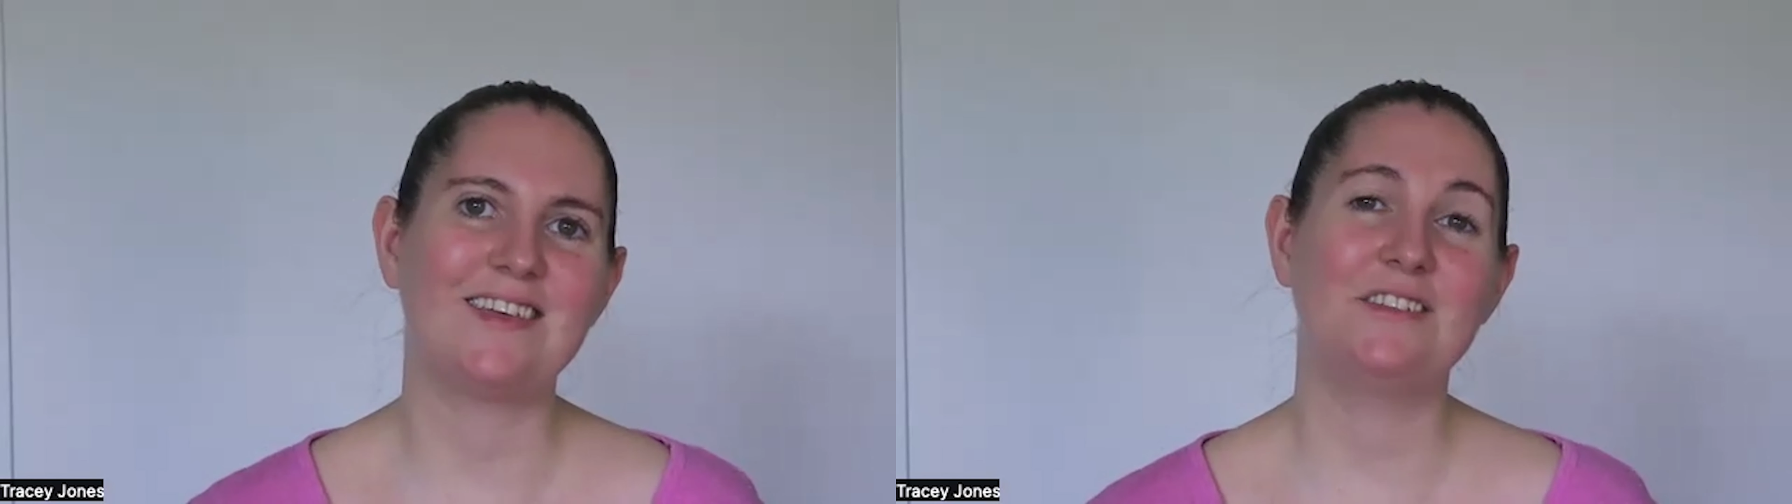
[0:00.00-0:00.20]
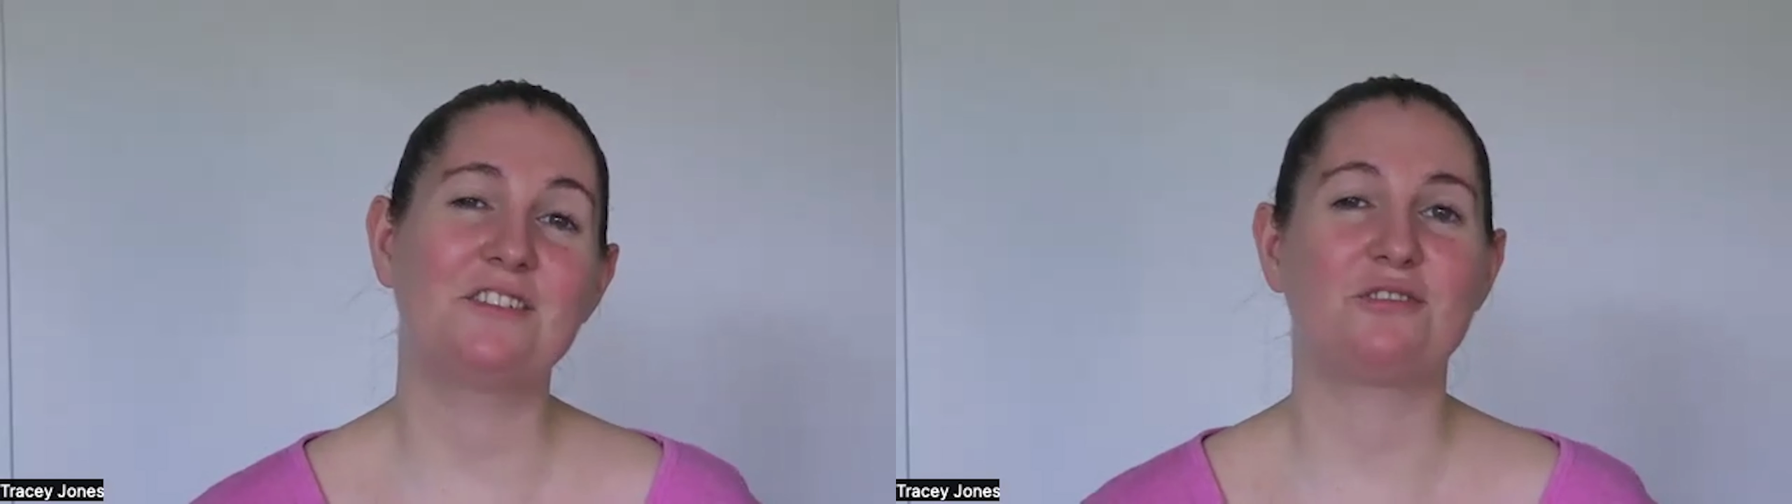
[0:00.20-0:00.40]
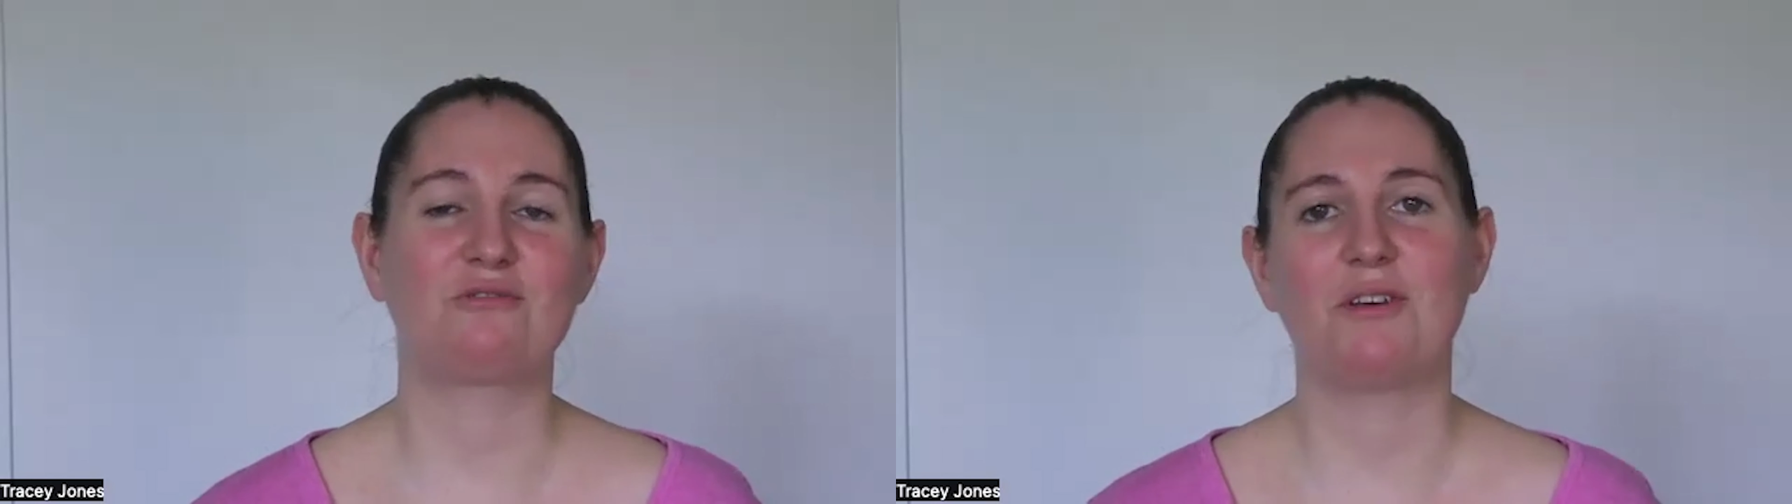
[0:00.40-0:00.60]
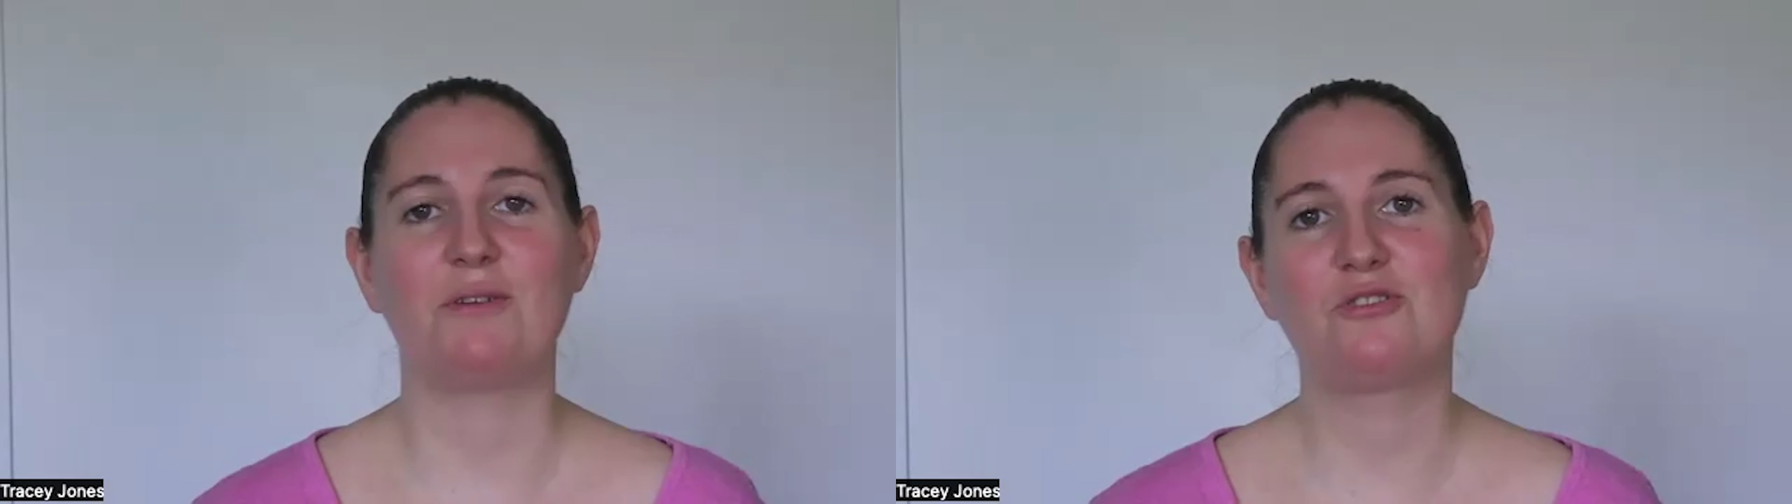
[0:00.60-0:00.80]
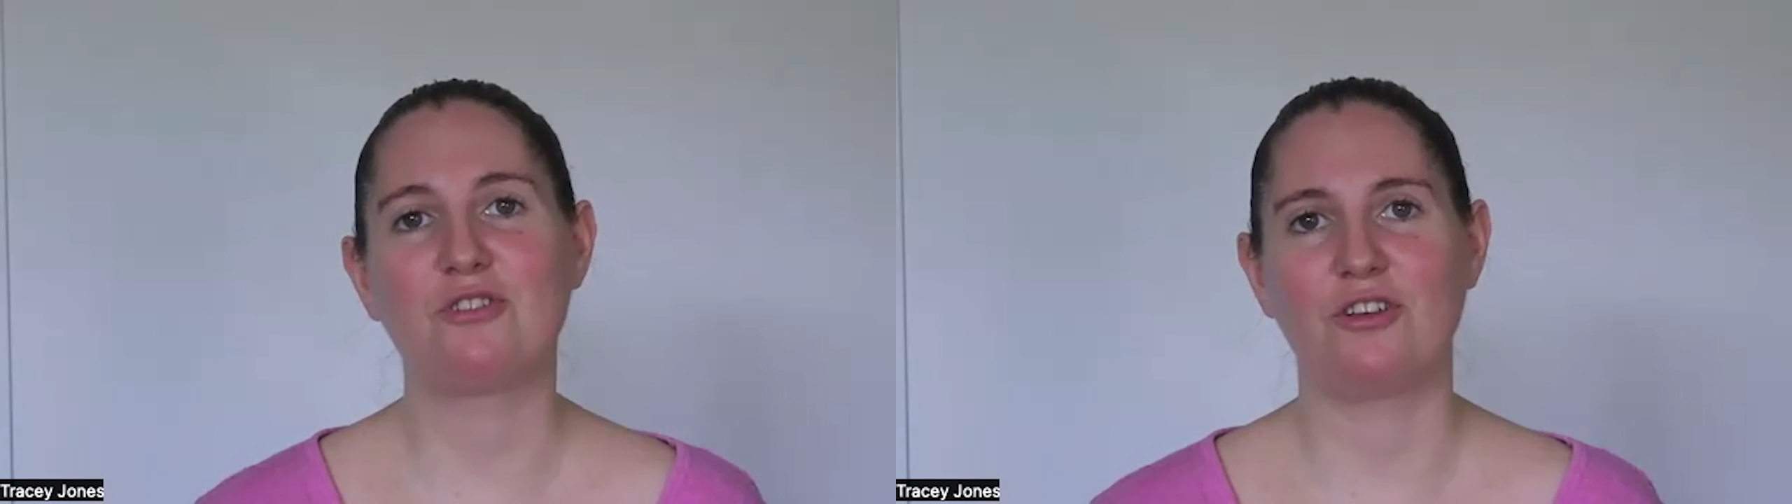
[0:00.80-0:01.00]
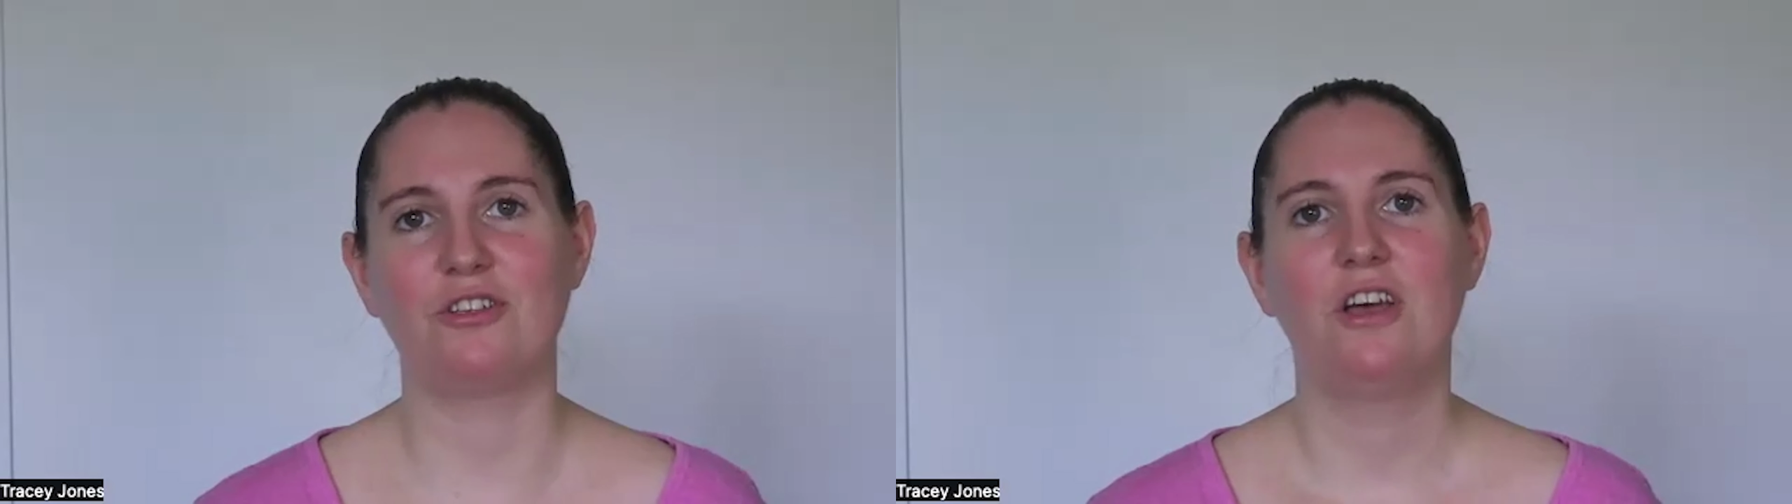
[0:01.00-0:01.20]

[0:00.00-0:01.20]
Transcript: in the description